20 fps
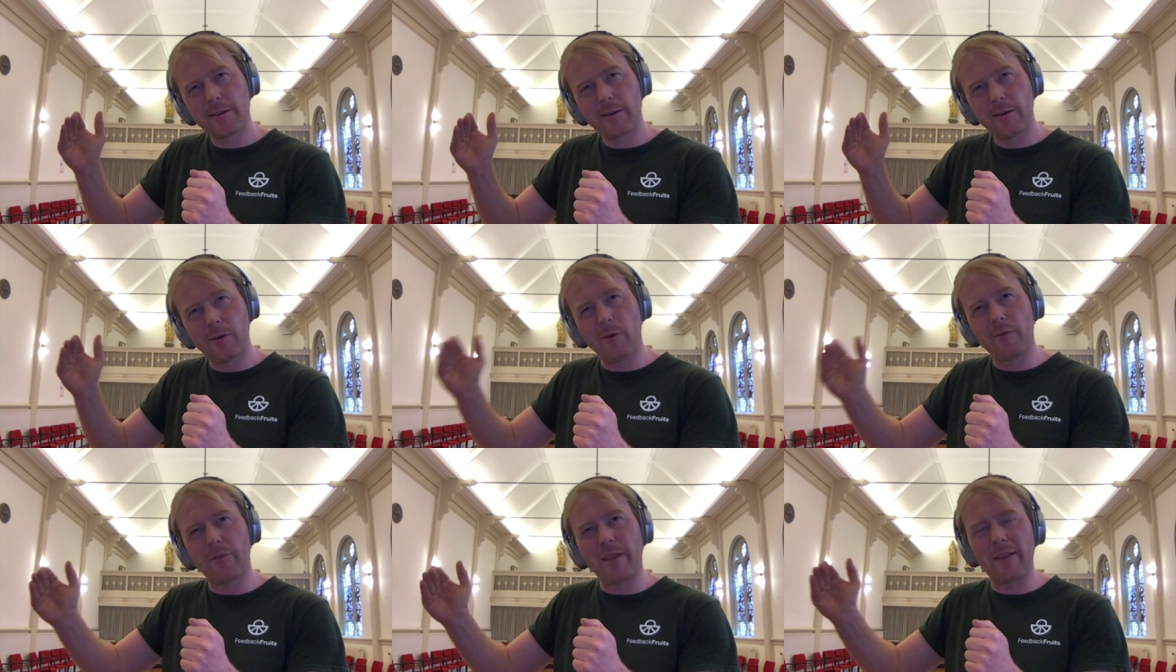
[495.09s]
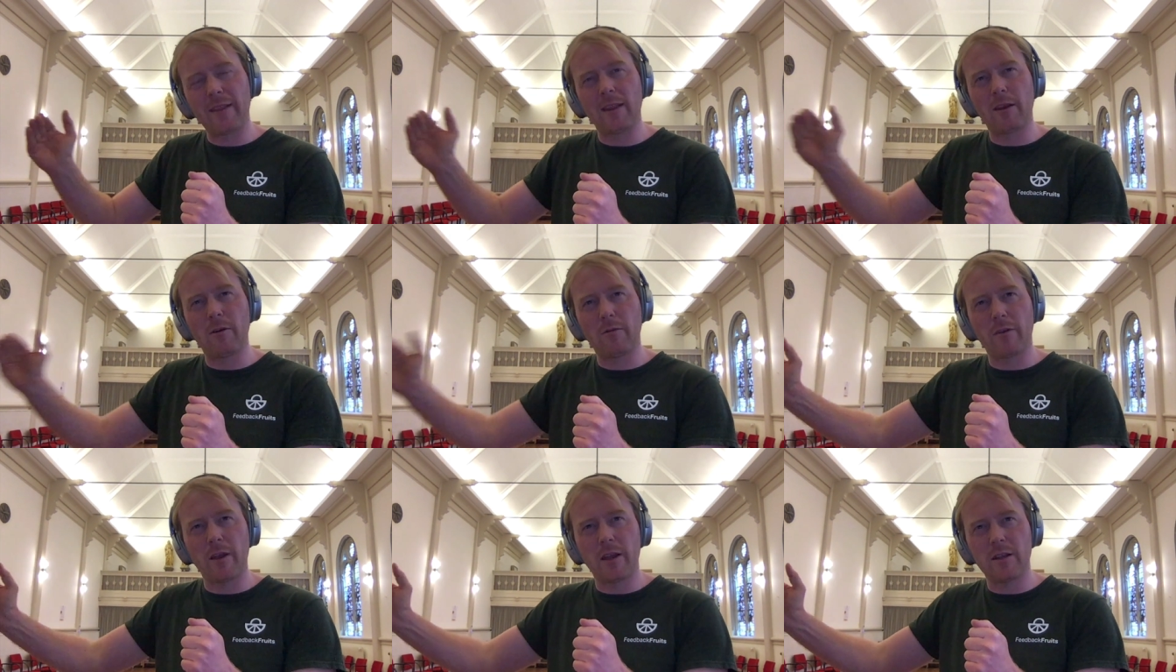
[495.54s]
of that
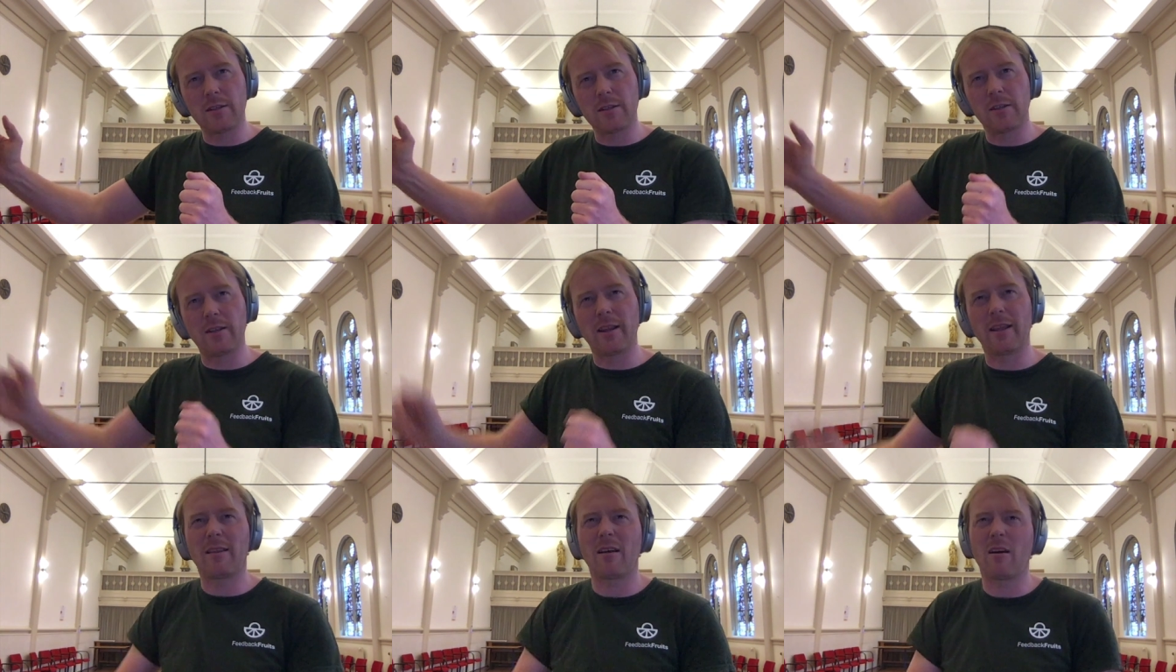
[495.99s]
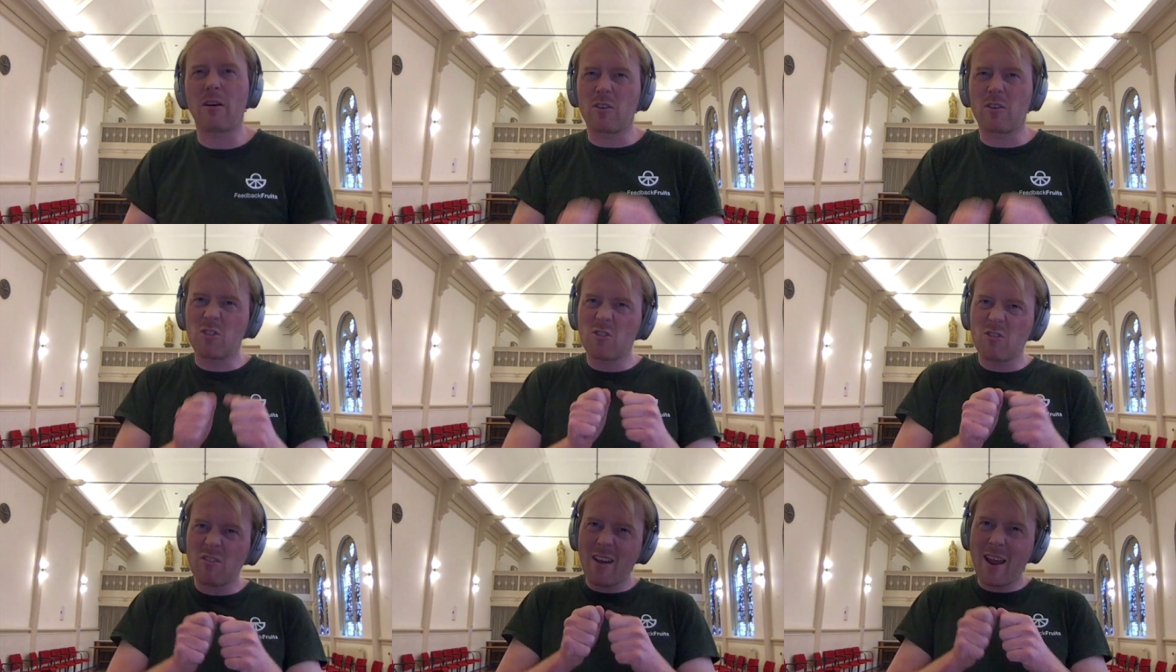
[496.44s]
innovation, that are
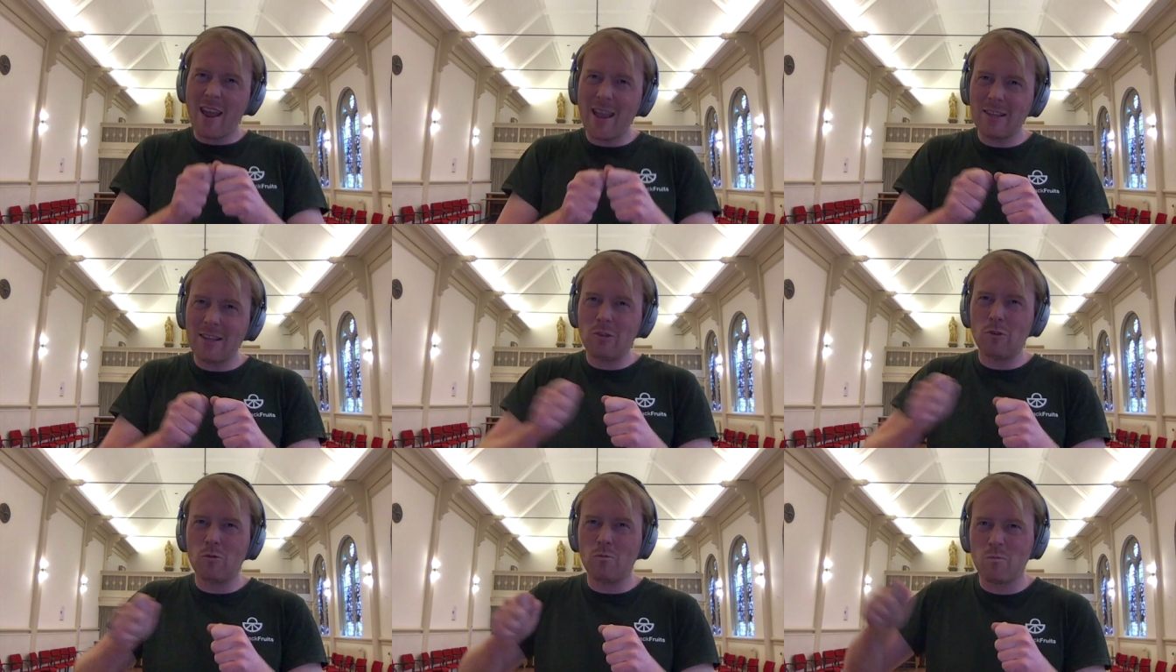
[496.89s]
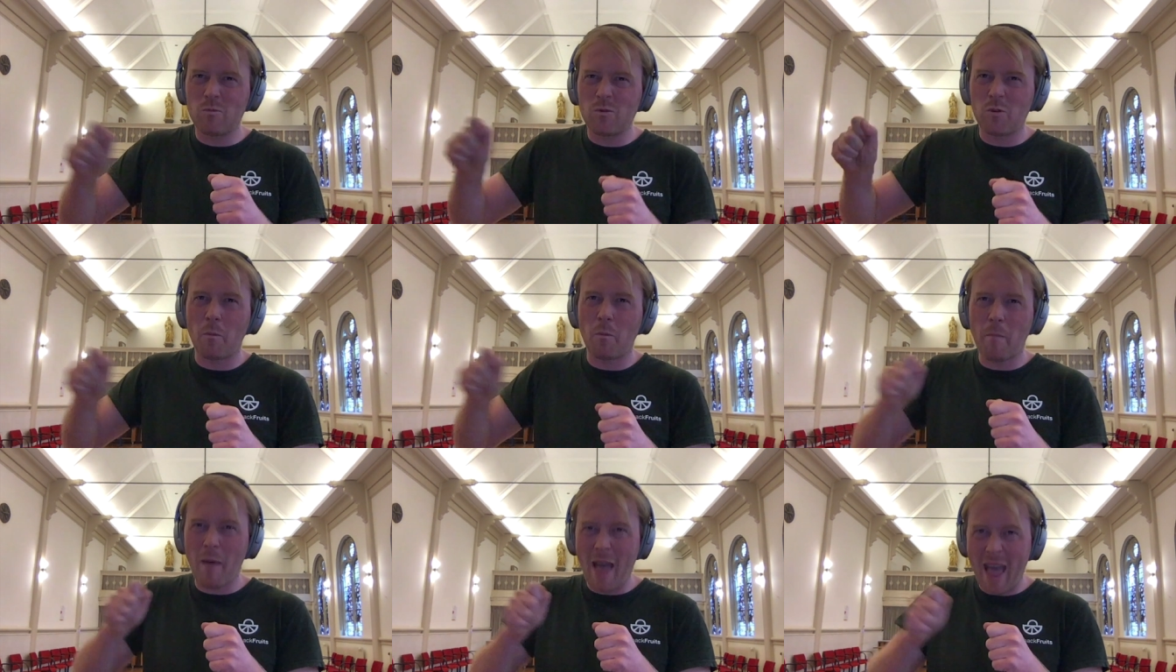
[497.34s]
trying to
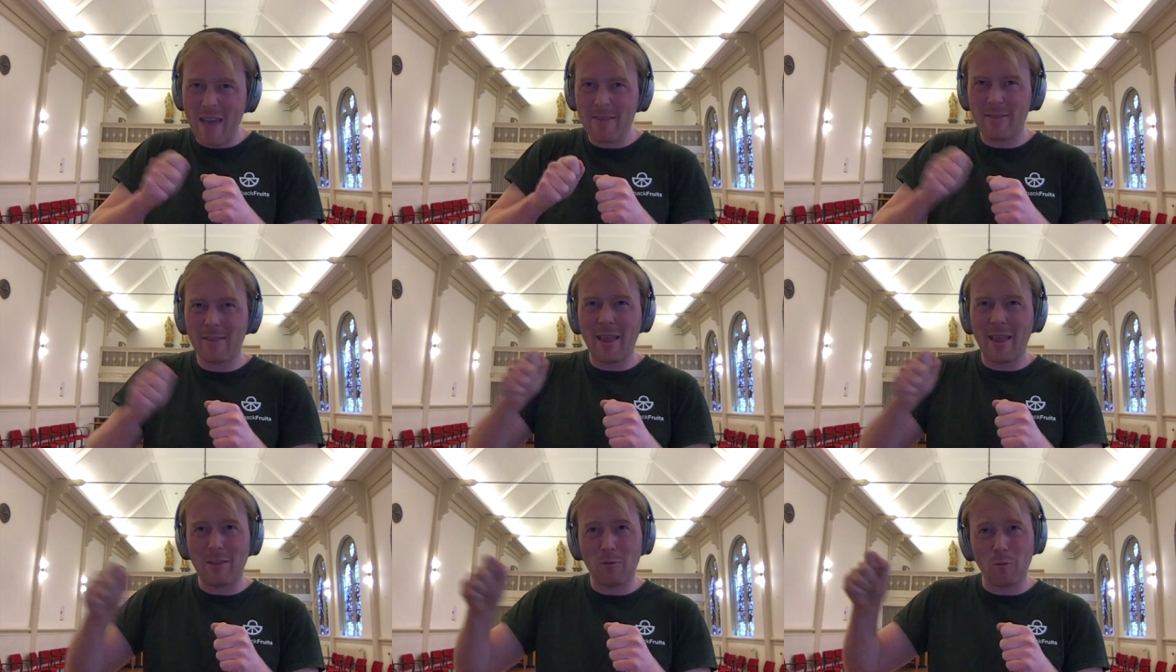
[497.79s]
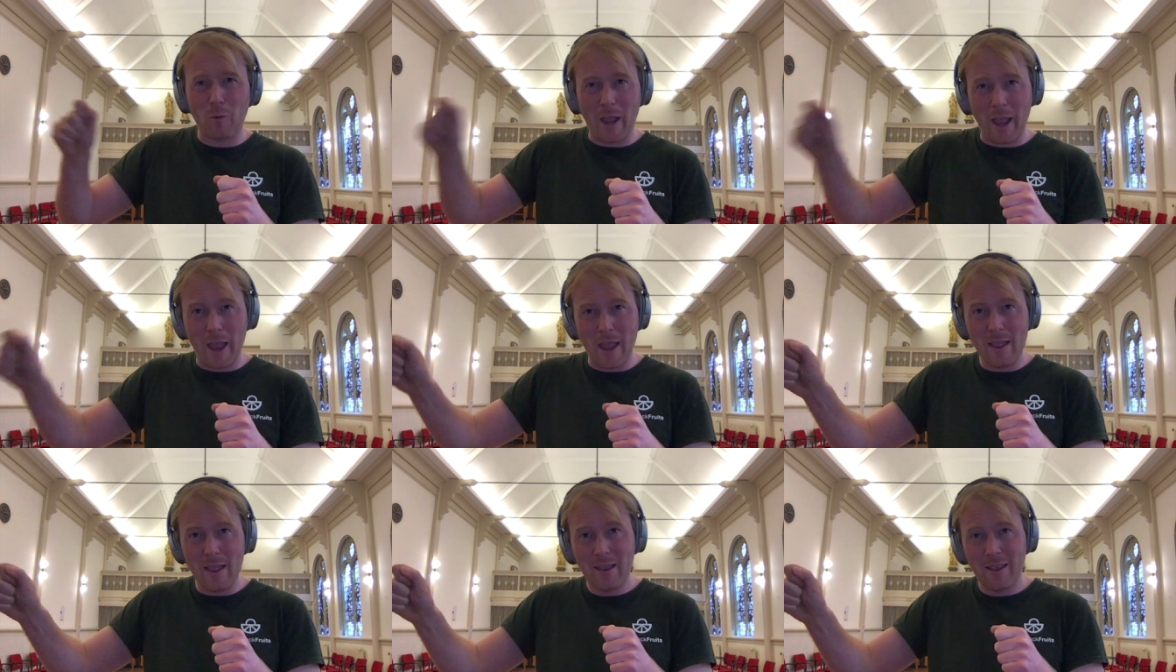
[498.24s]
path that
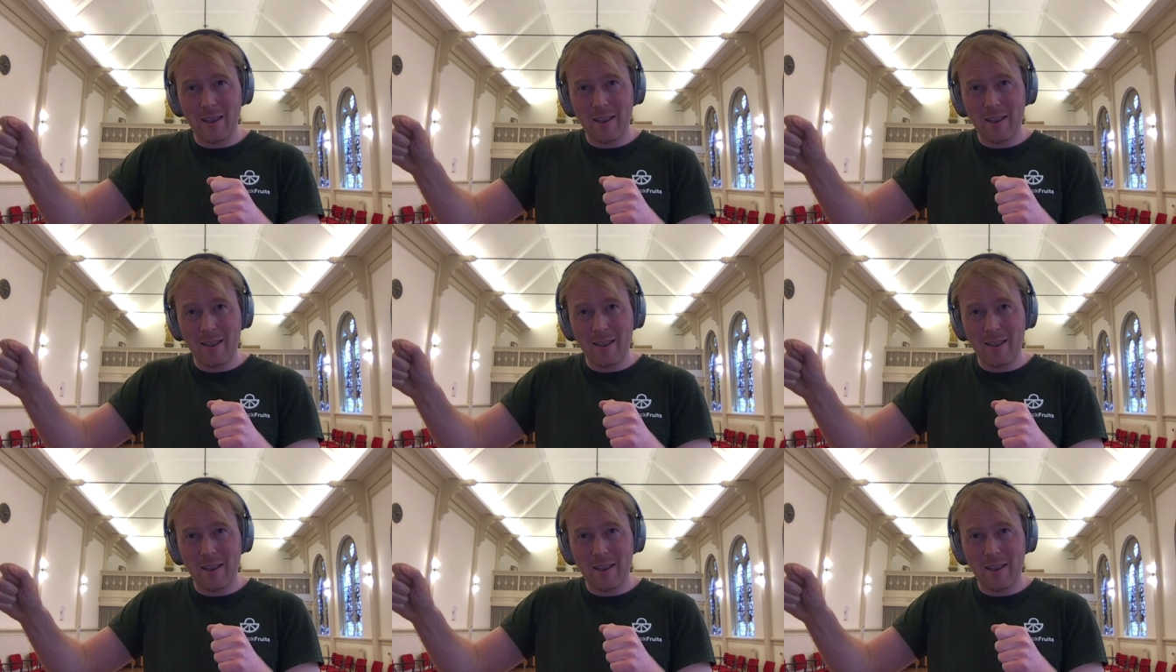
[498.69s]
way